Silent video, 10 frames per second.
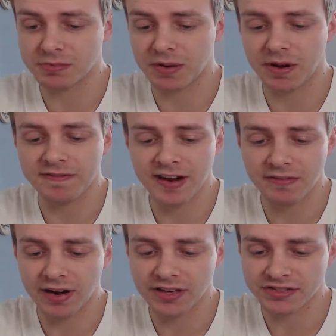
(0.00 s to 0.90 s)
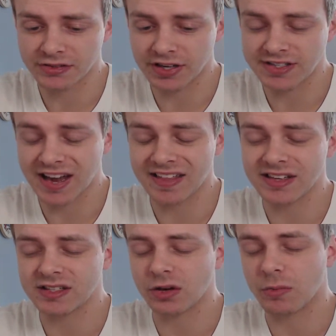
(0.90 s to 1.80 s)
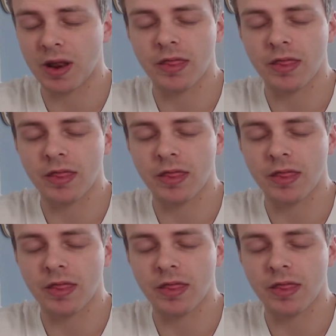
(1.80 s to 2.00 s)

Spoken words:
It's one of my favourite legendaries, and it's got